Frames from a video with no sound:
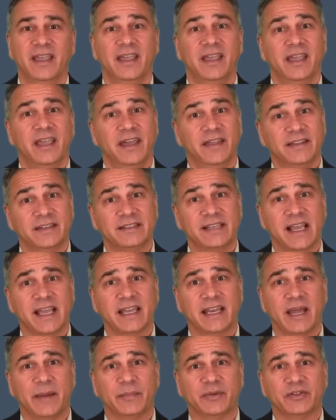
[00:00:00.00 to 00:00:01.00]
In the second
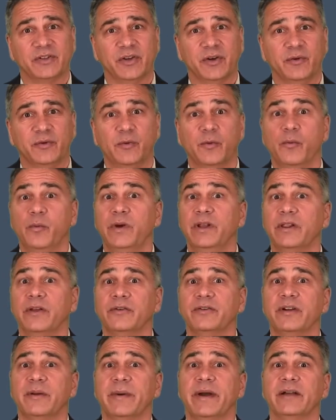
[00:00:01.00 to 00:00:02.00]
episode, we learned
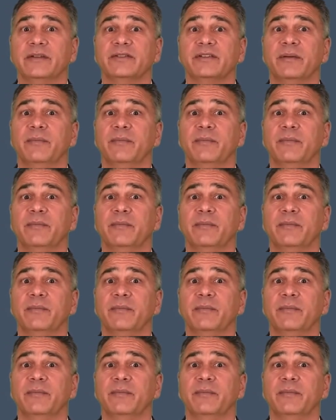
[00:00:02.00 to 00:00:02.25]
about some